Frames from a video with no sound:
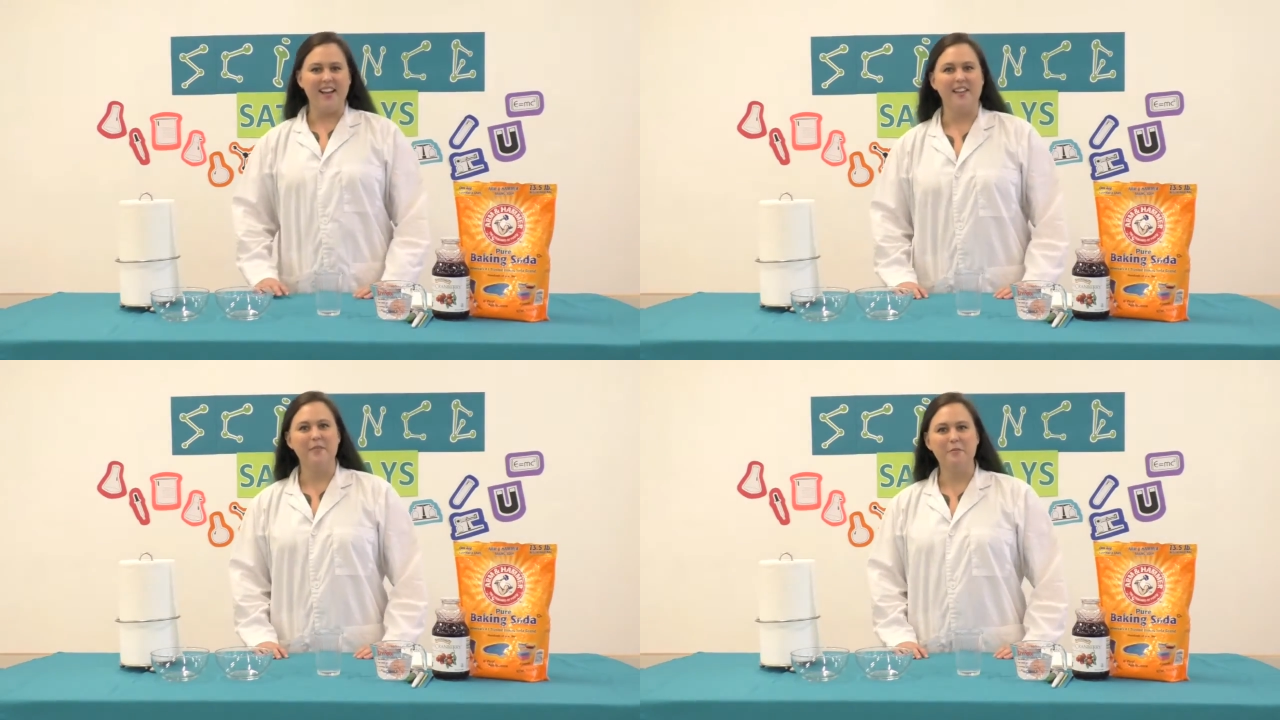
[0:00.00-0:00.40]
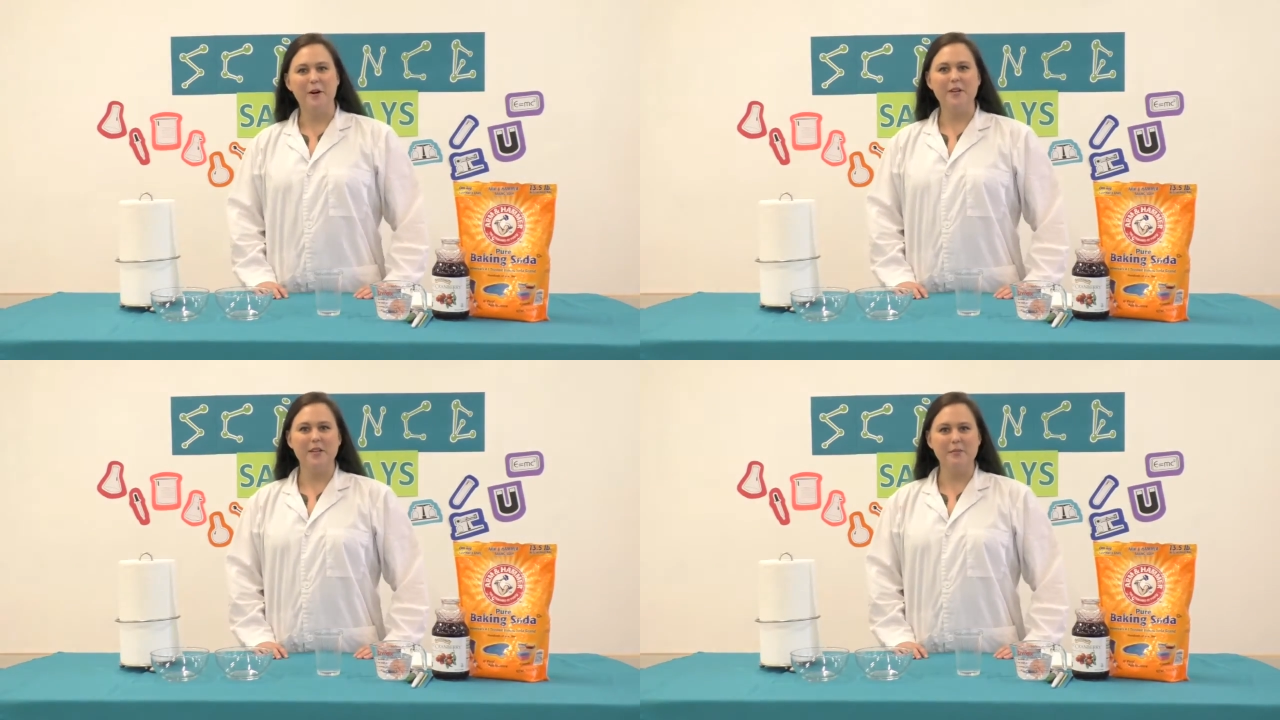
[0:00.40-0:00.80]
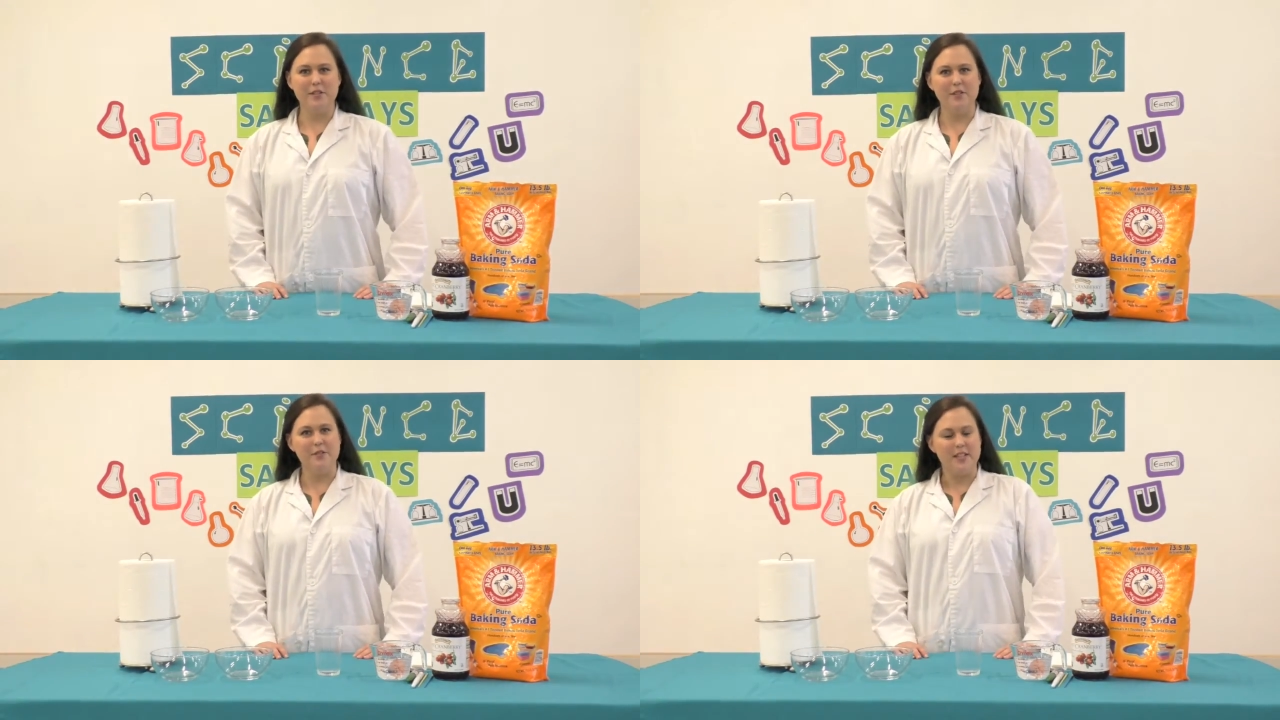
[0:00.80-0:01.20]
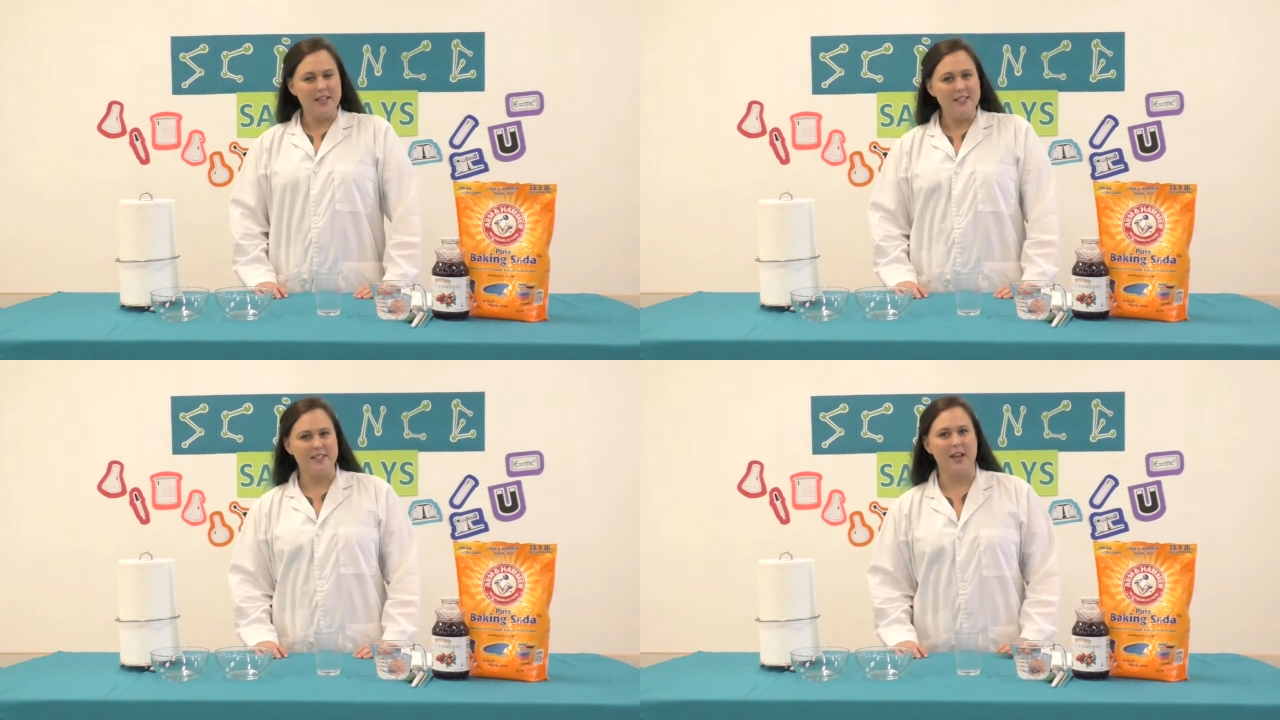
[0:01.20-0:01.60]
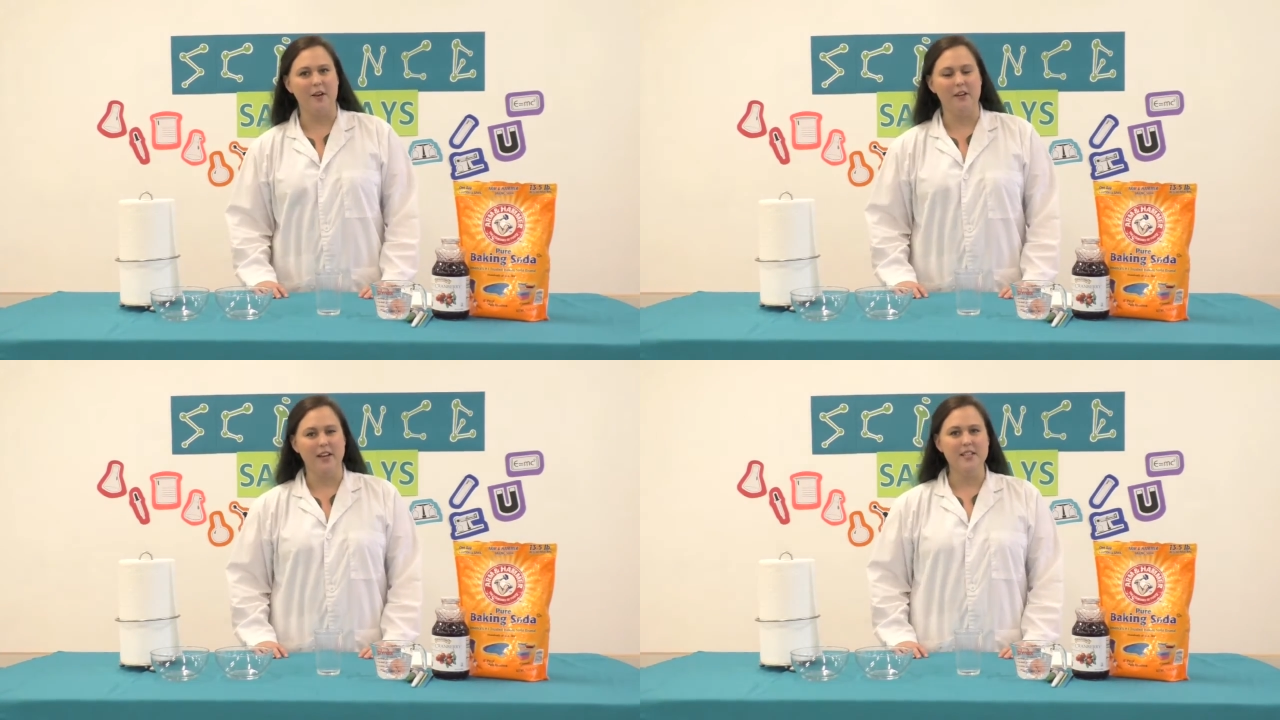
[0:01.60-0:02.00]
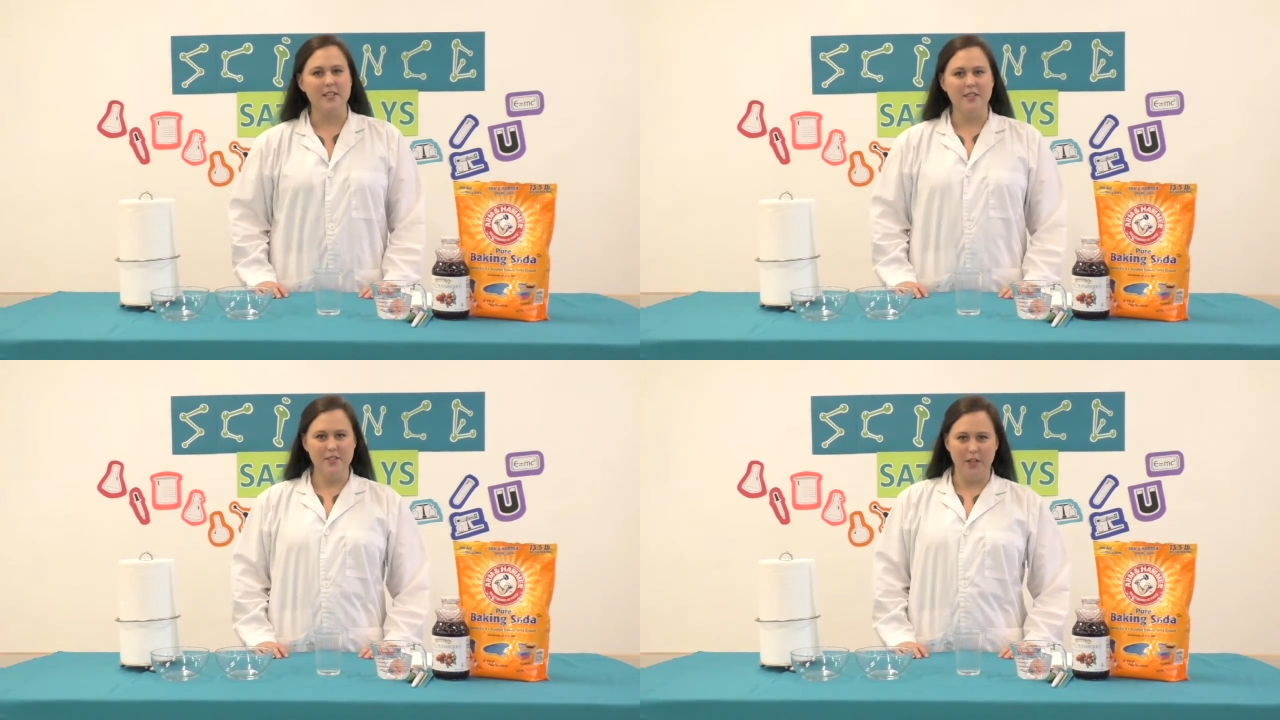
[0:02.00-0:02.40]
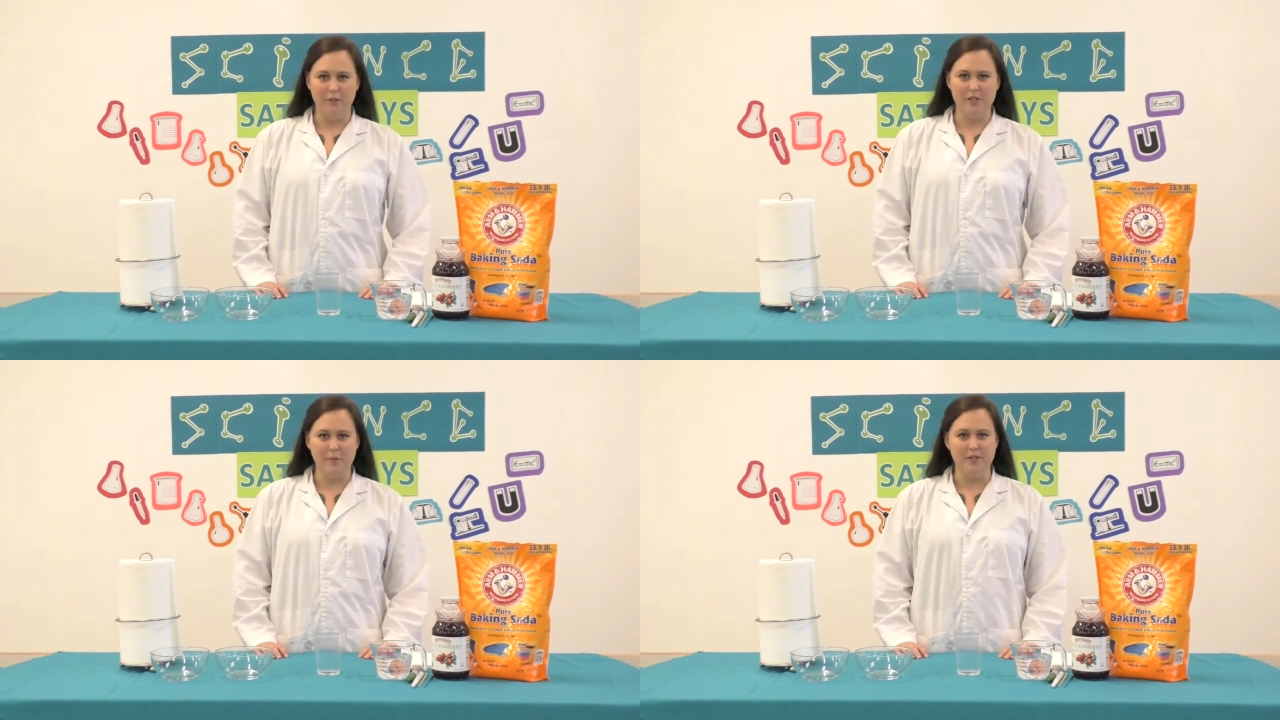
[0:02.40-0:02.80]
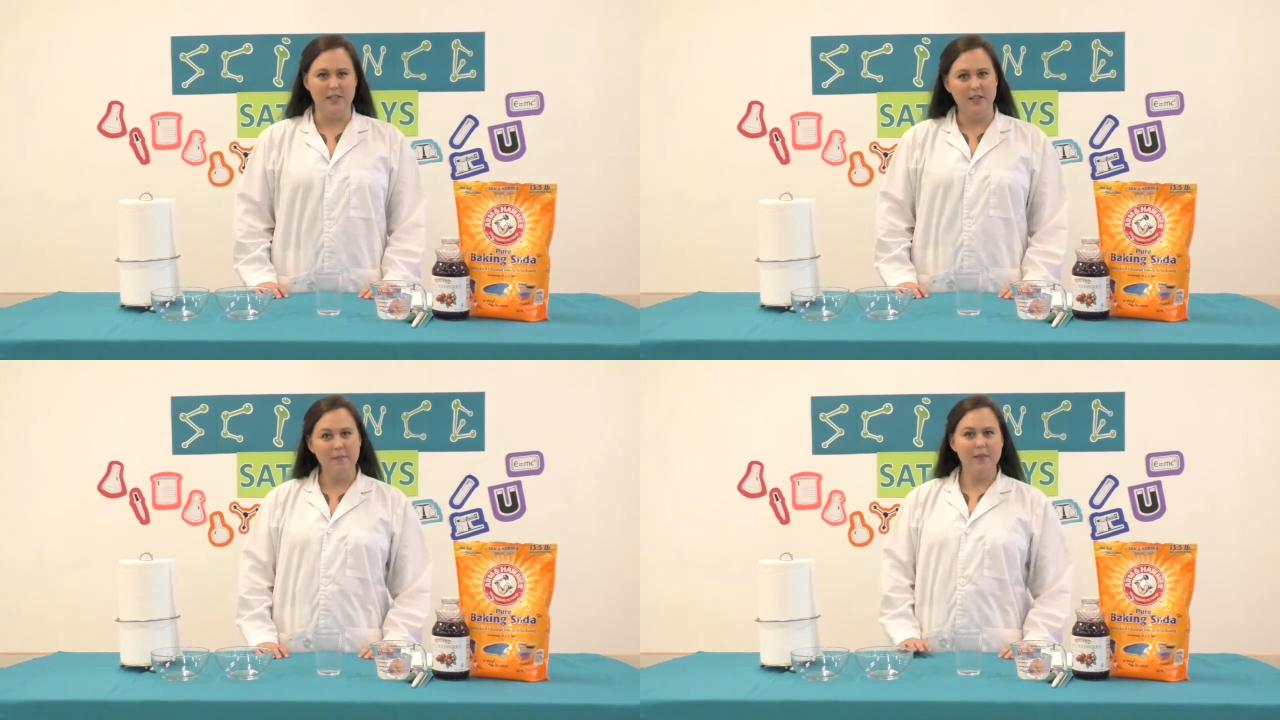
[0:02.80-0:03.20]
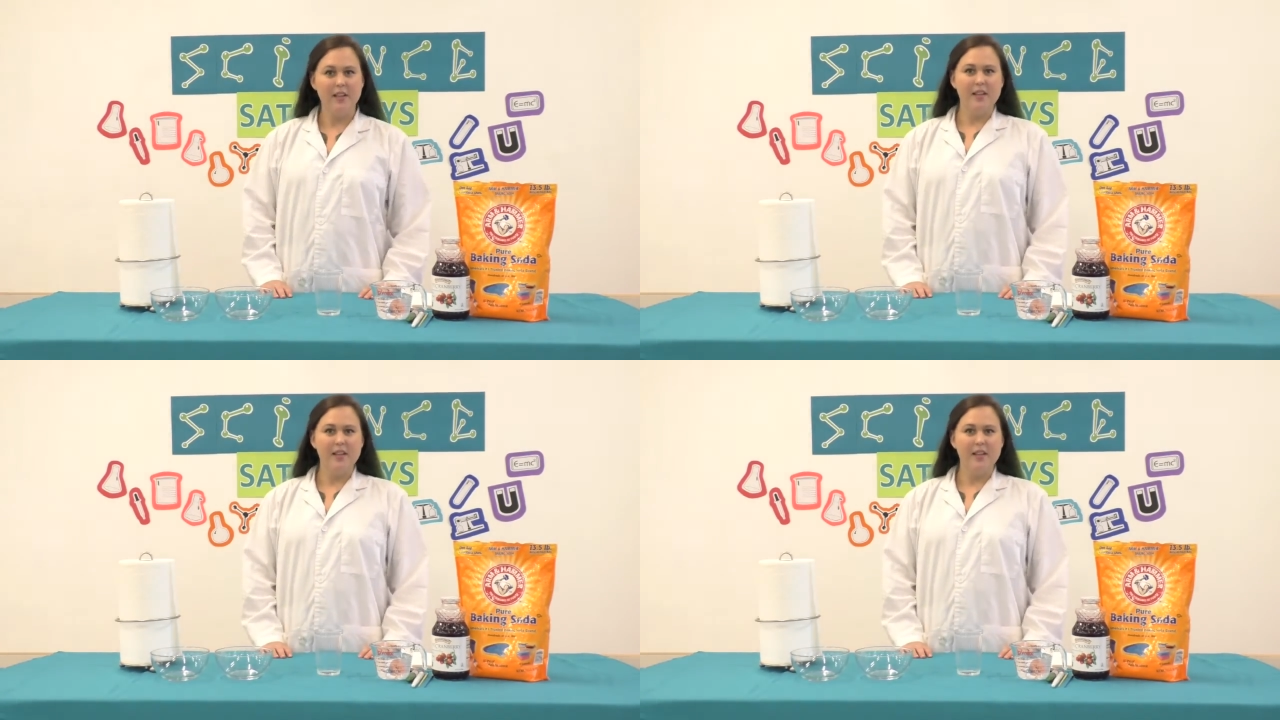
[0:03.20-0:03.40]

Hi, welcome to Science Saturdays at the Children's Museum.